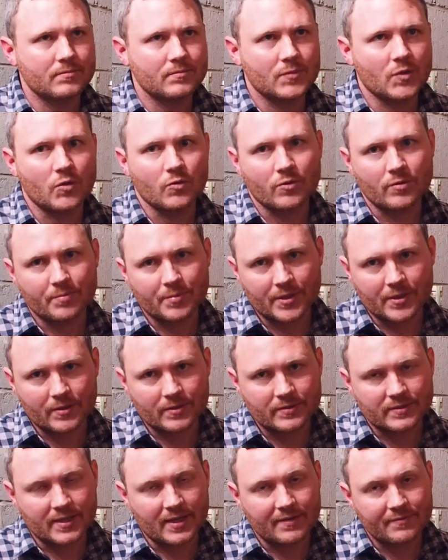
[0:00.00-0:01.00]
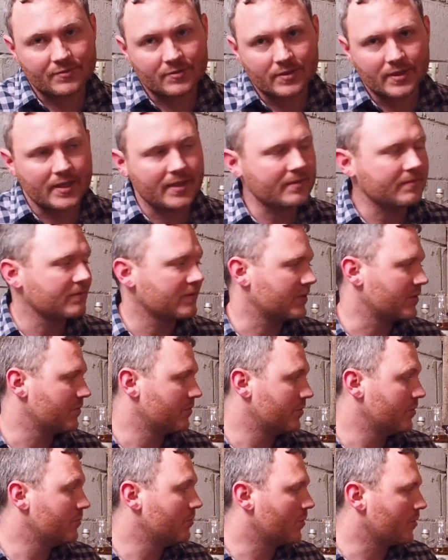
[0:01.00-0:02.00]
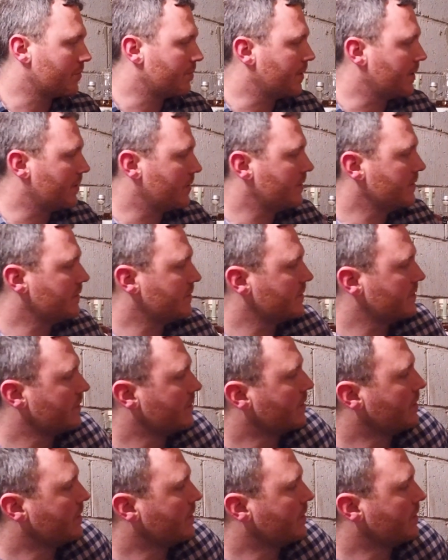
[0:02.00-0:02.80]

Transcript: oak barrels after that, so new oak barrels,